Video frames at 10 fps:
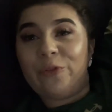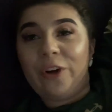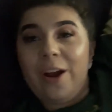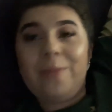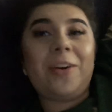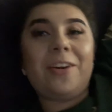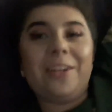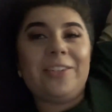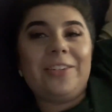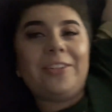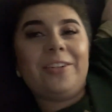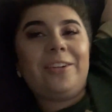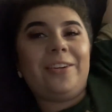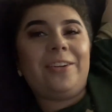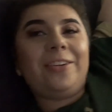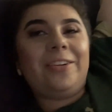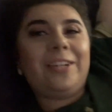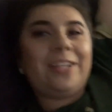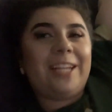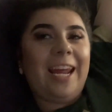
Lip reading: from our turn,